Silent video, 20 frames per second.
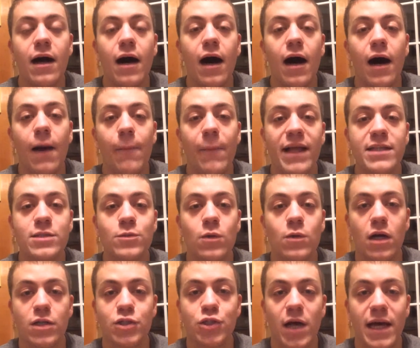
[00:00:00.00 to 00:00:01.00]
Um, that's
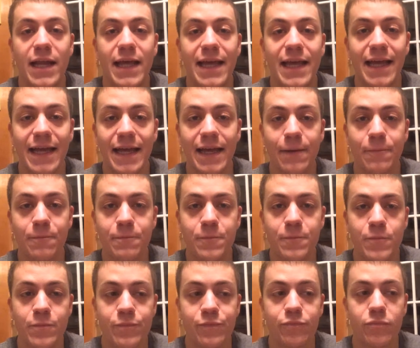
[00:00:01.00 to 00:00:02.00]
what I'll try to hit
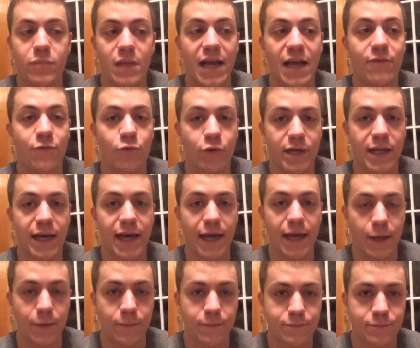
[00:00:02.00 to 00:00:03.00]
every
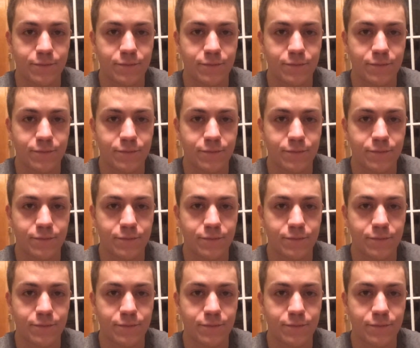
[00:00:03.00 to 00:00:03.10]
day.